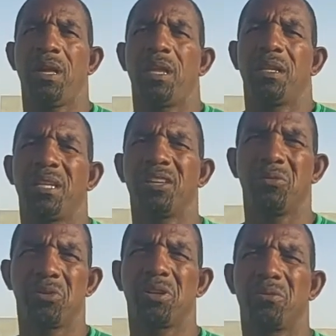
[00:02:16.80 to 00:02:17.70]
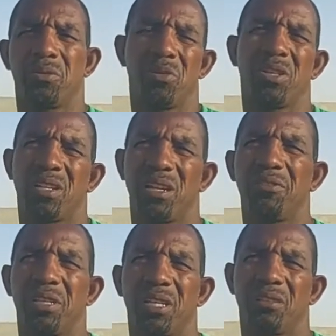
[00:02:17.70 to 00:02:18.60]
I think we worked on
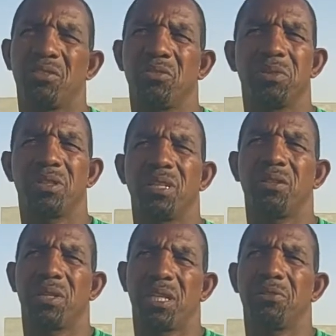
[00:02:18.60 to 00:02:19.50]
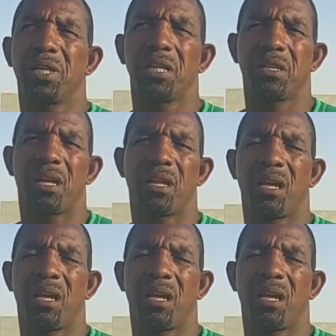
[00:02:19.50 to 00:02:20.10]
everything to do with T20 cricket.